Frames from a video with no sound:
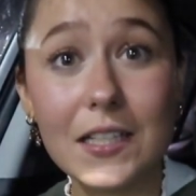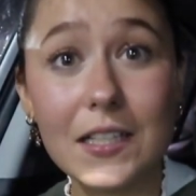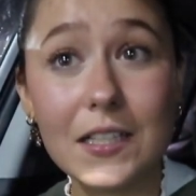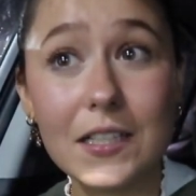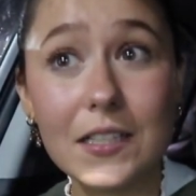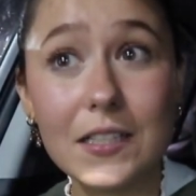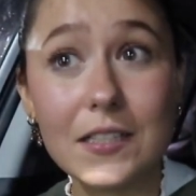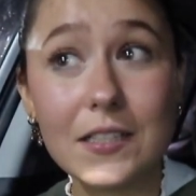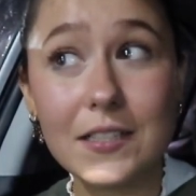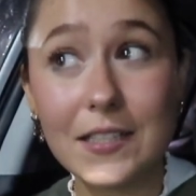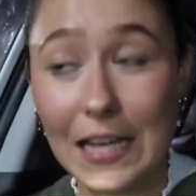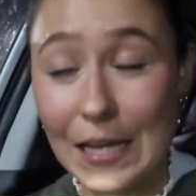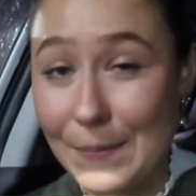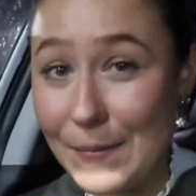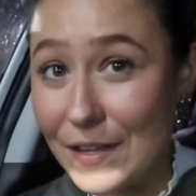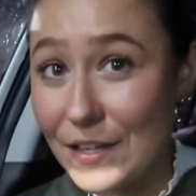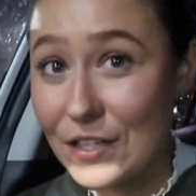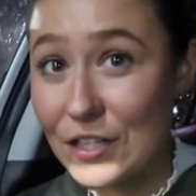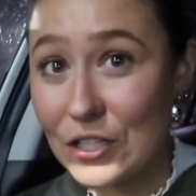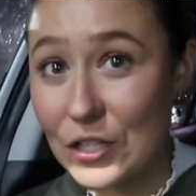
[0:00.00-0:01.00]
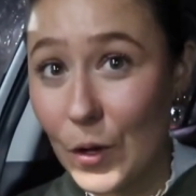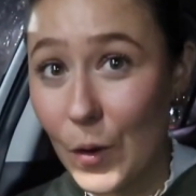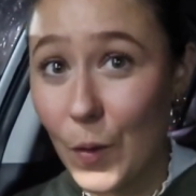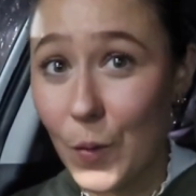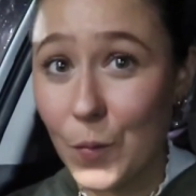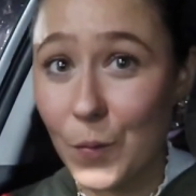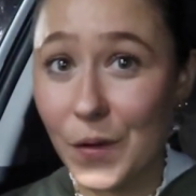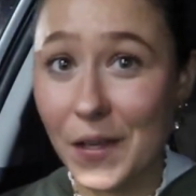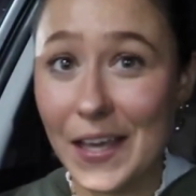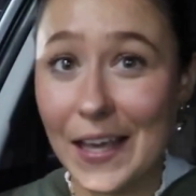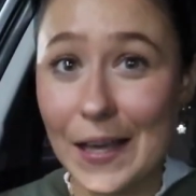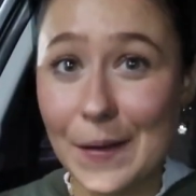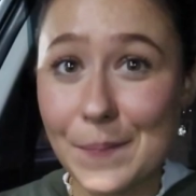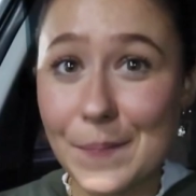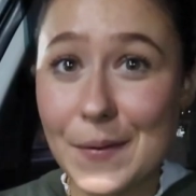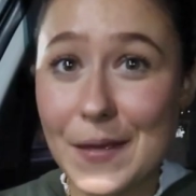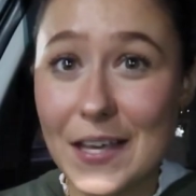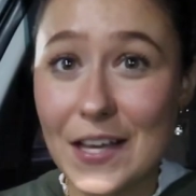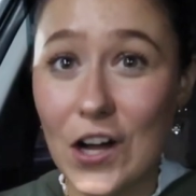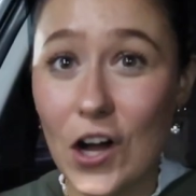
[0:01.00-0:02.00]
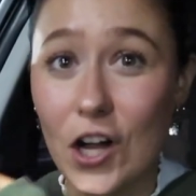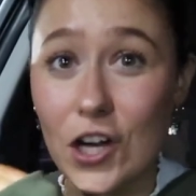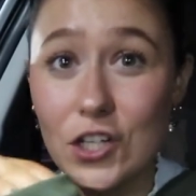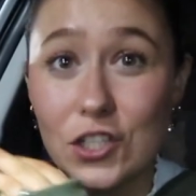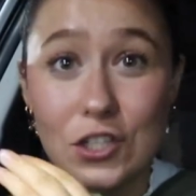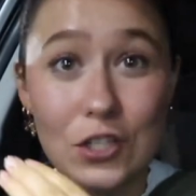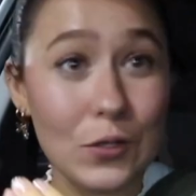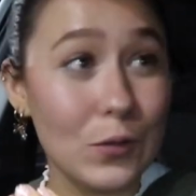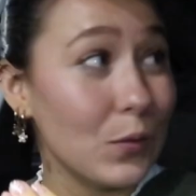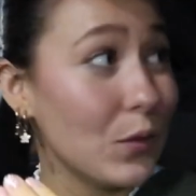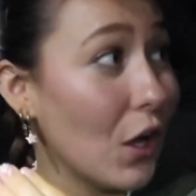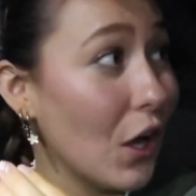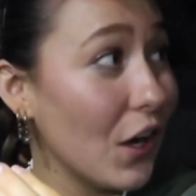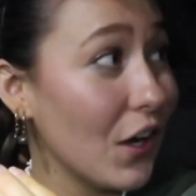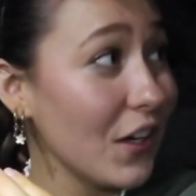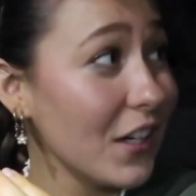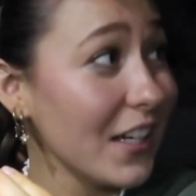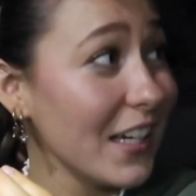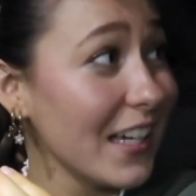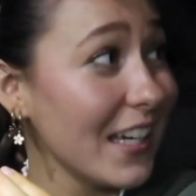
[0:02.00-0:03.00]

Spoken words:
salmon so we and can't be gone too long.